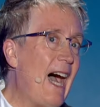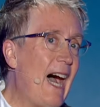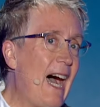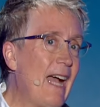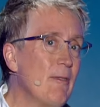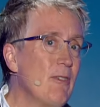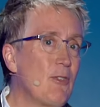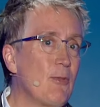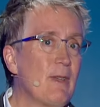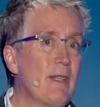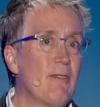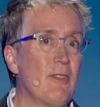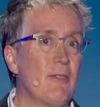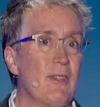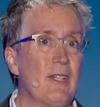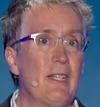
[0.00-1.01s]
I was one of
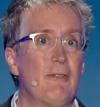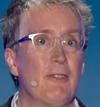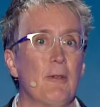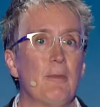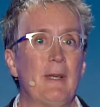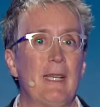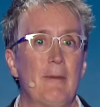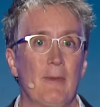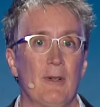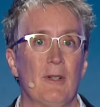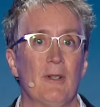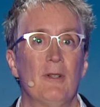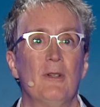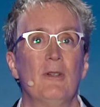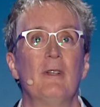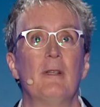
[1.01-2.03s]
the very few
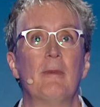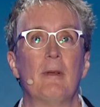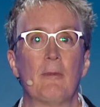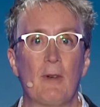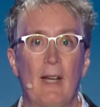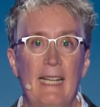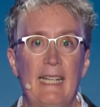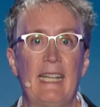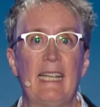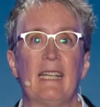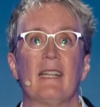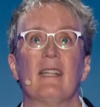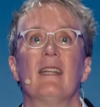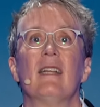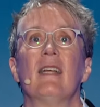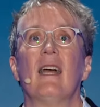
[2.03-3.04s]
people who had been writing
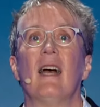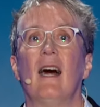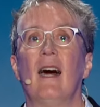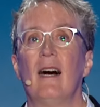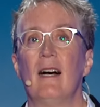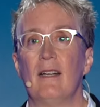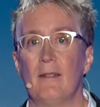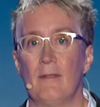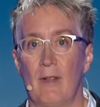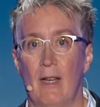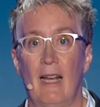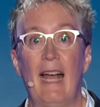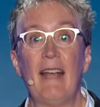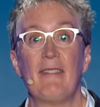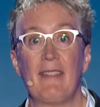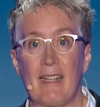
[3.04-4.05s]
AI
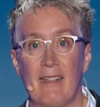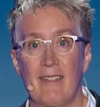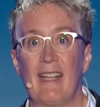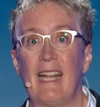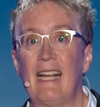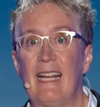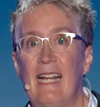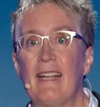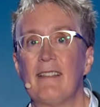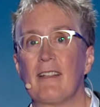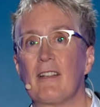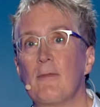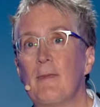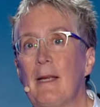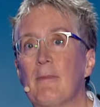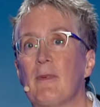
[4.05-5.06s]

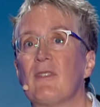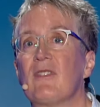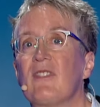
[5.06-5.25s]
ethics papers